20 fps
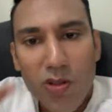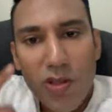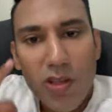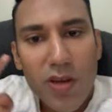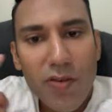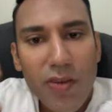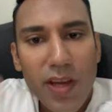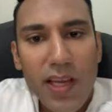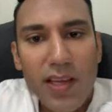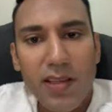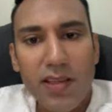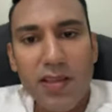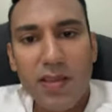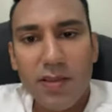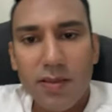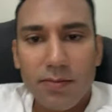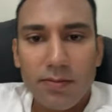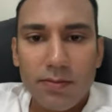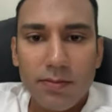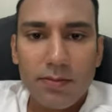in your
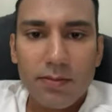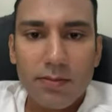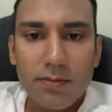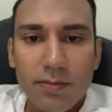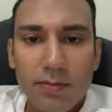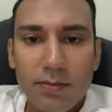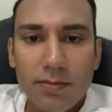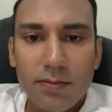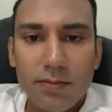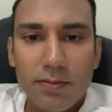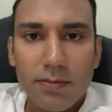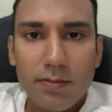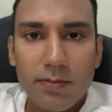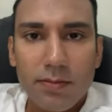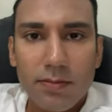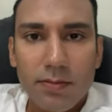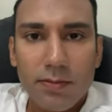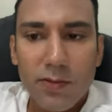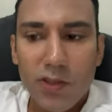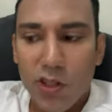face.
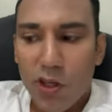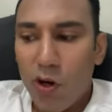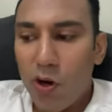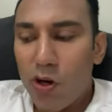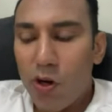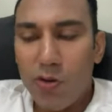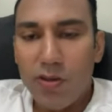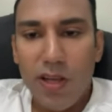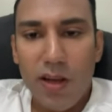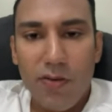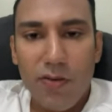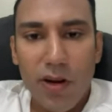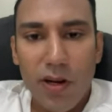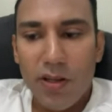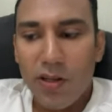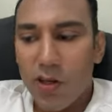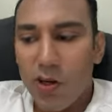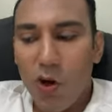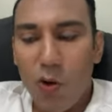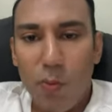So you're no
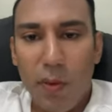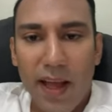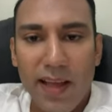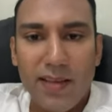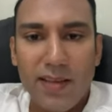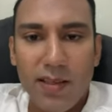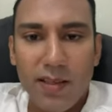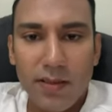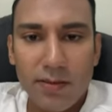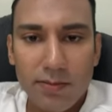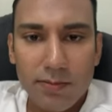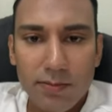different, you're no better.